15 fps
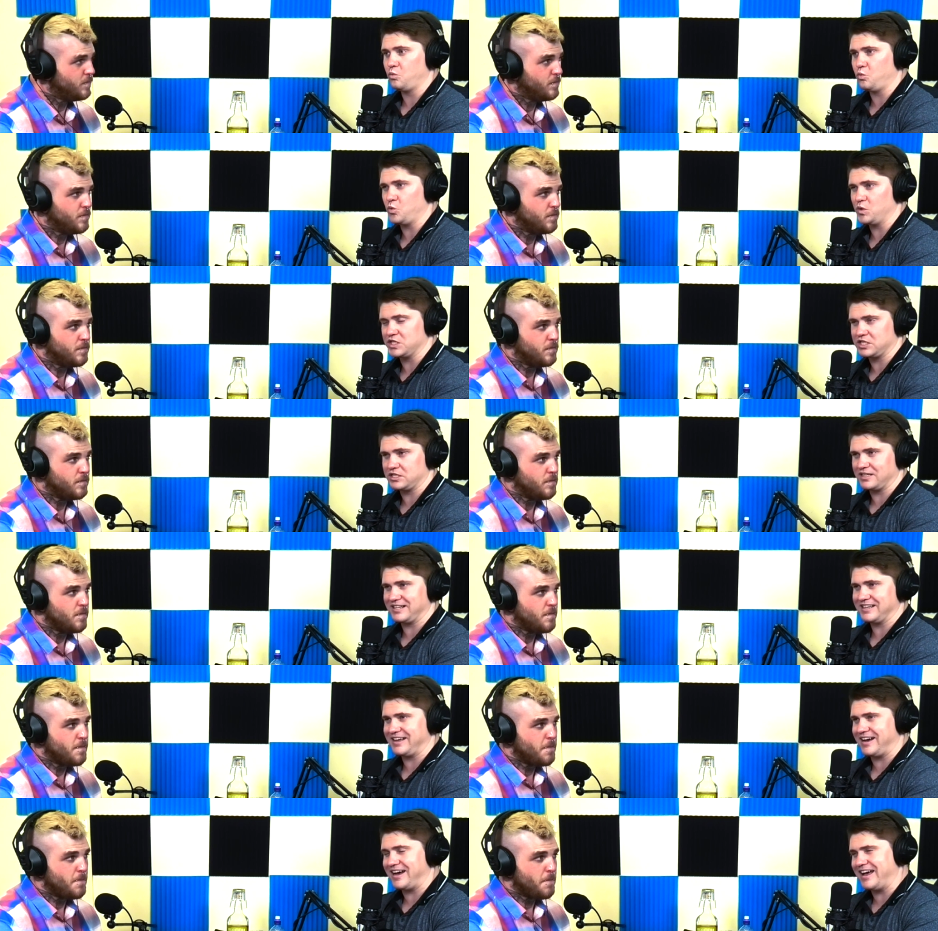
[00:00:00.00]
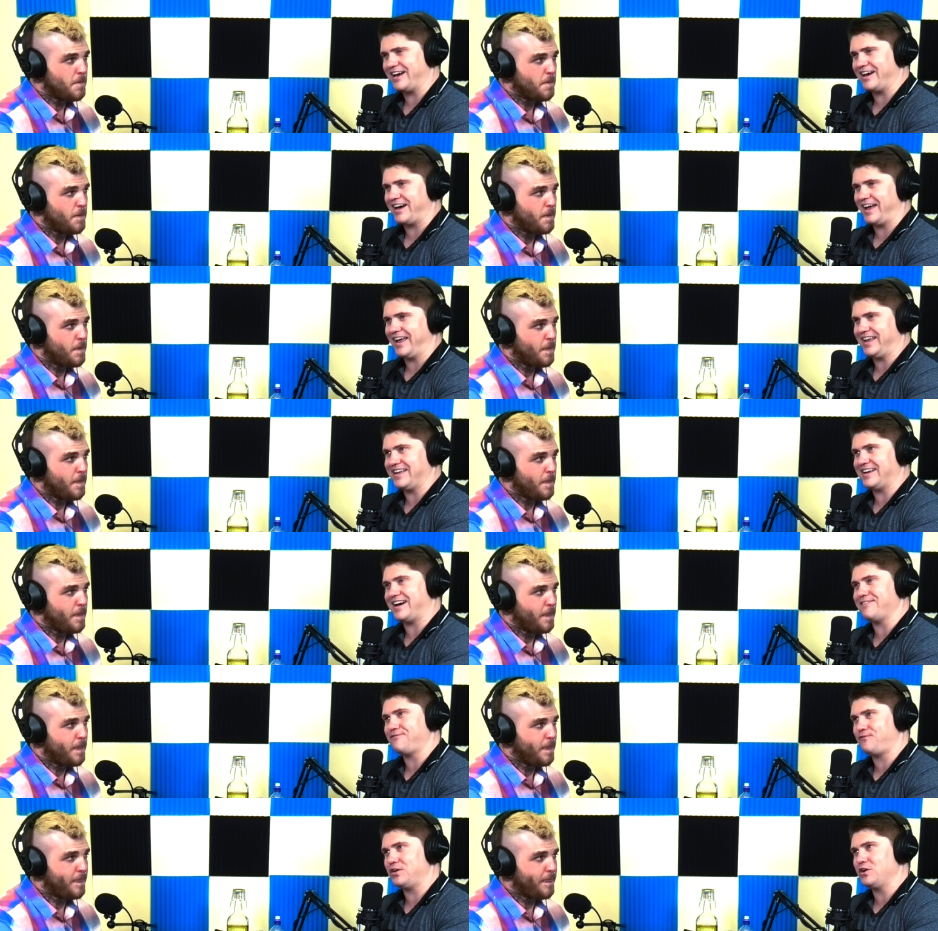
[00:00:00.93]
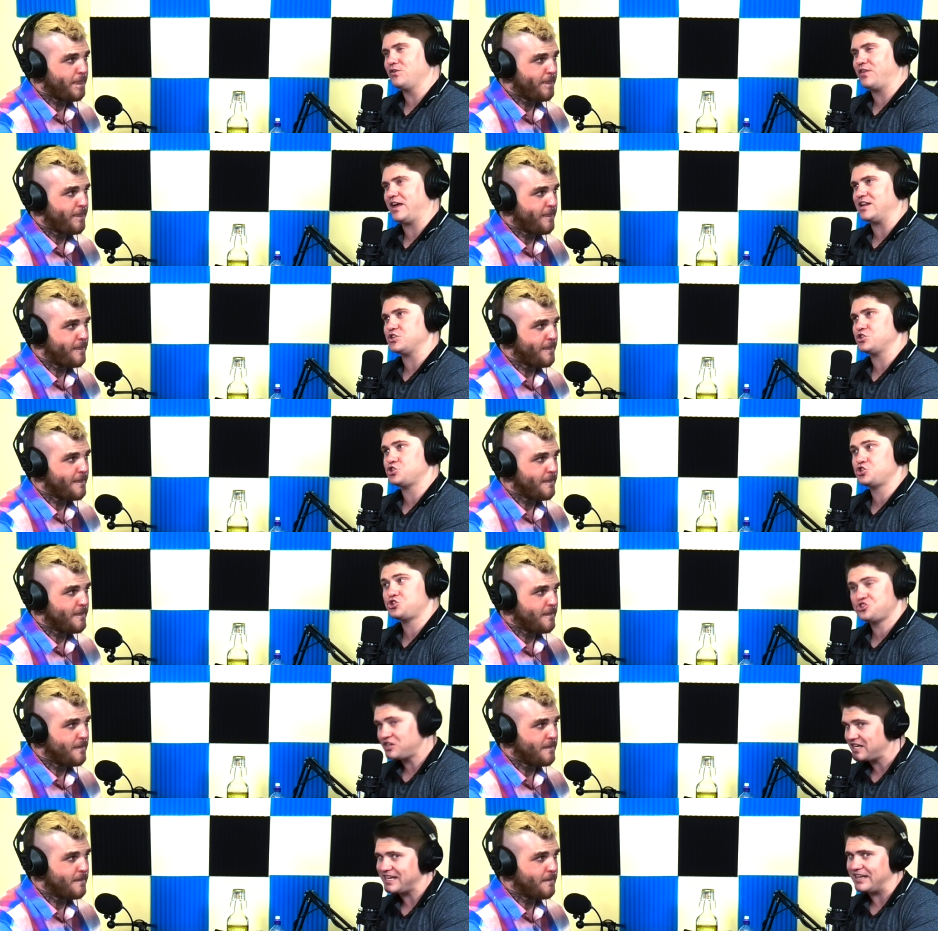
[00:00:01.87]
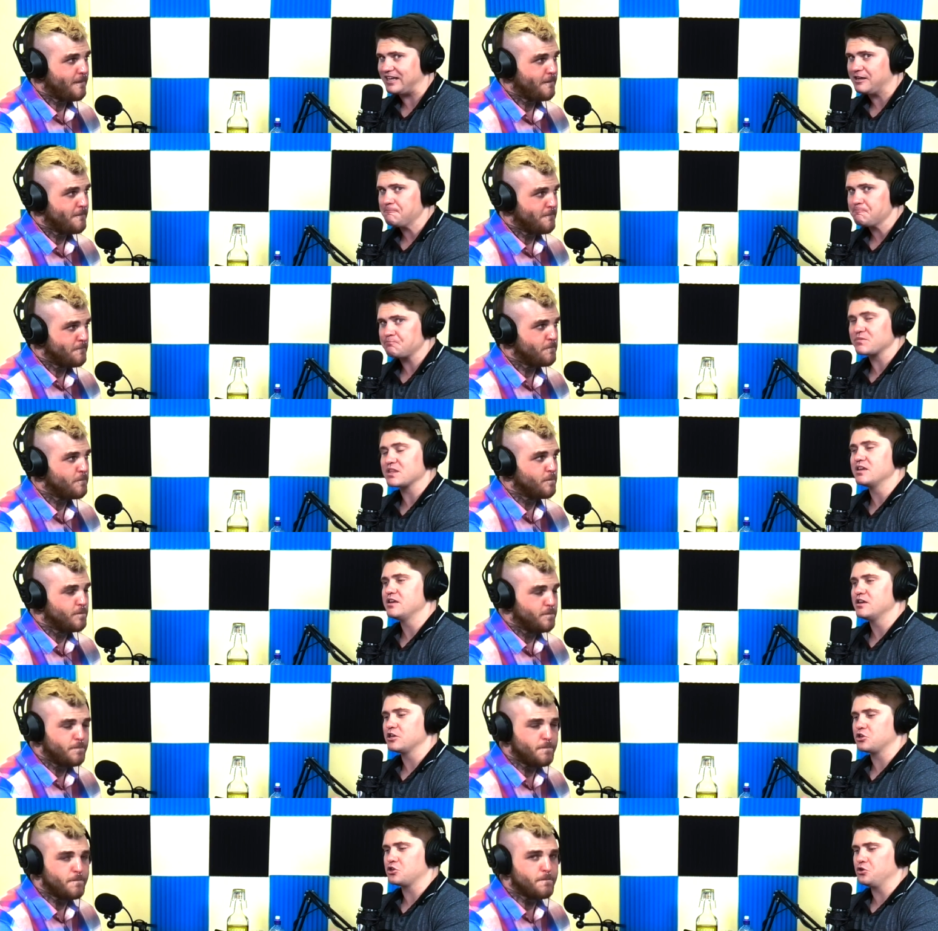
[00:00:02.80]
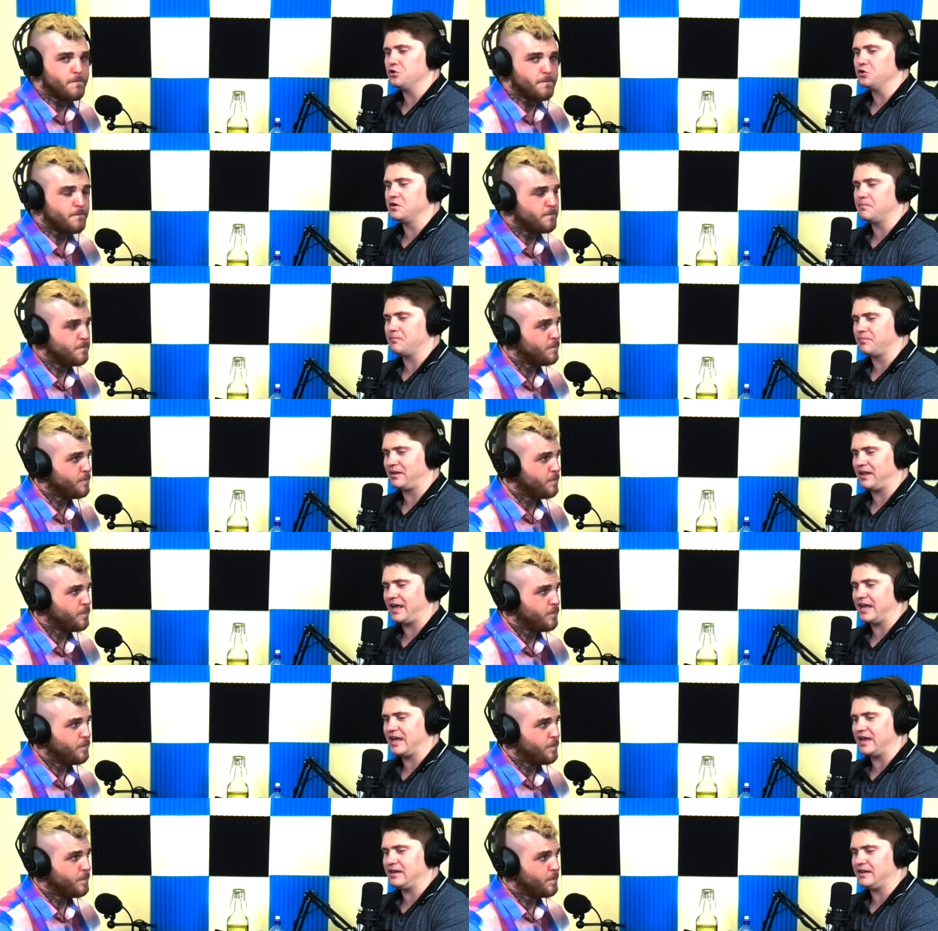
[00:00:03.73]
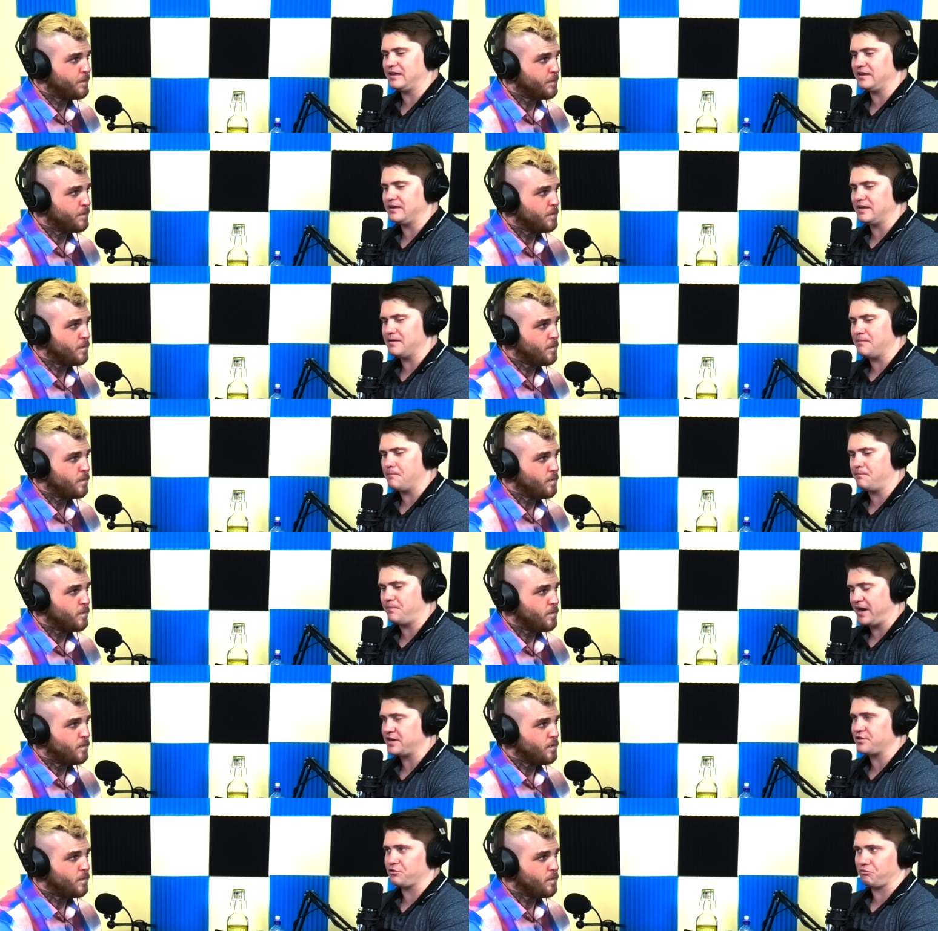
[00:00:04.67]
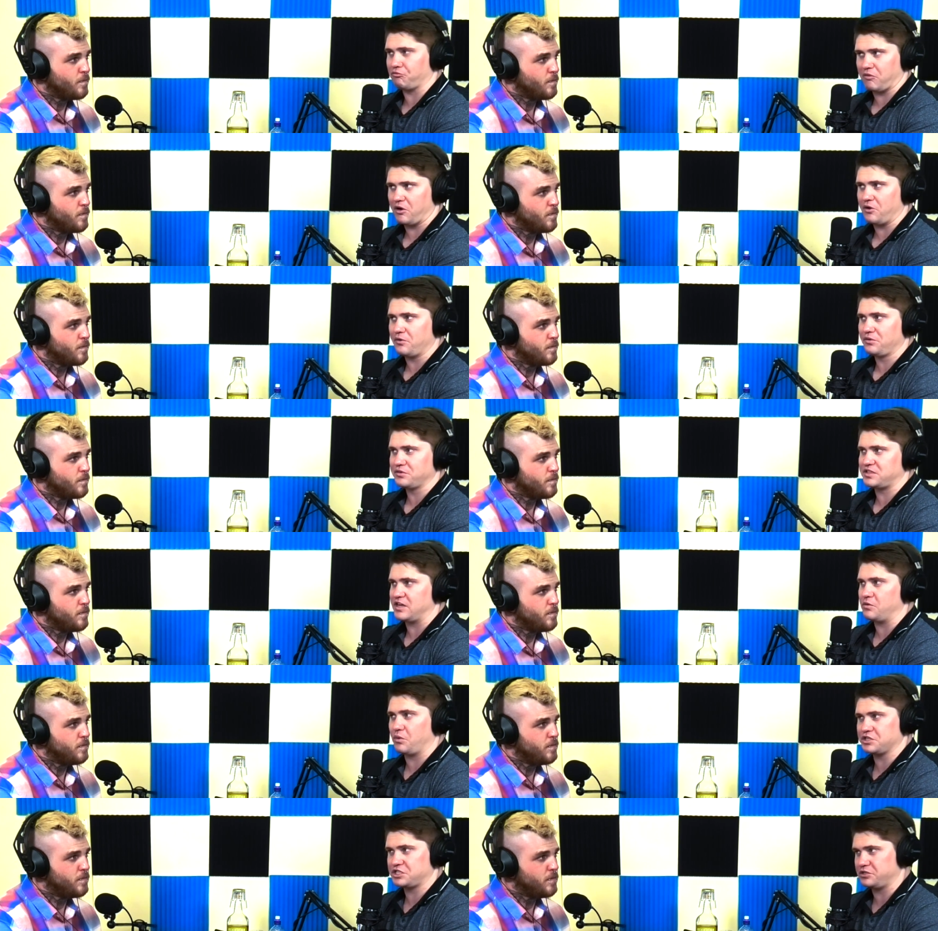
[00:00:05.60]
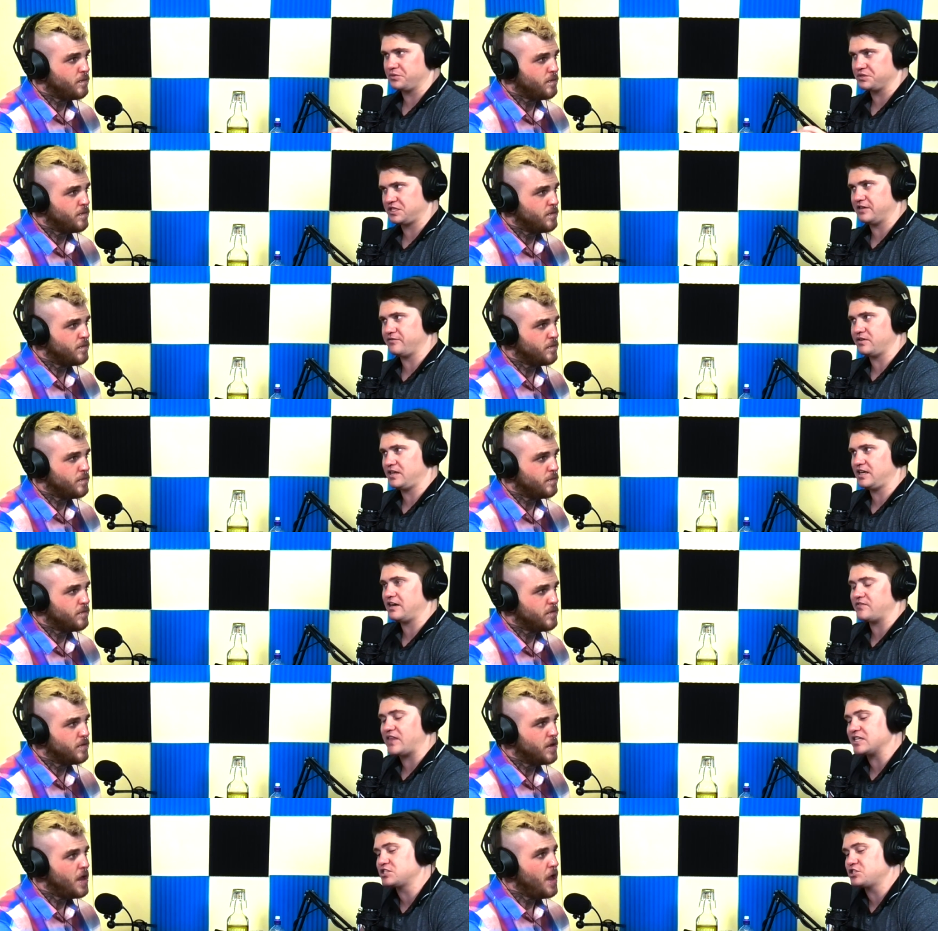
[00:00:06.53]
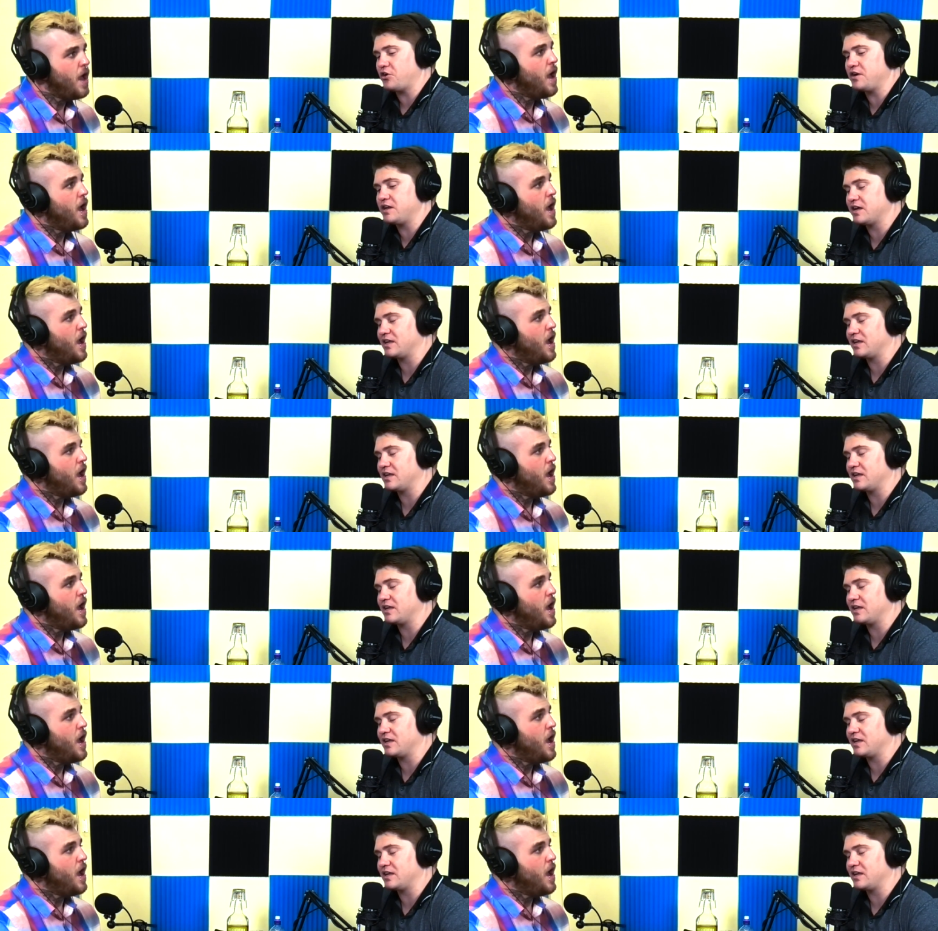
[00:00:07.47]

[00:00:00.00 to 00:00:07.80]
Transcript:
Speaker 1: was I, I feel that she mm. could play better roles than what she was given here, and that's Toni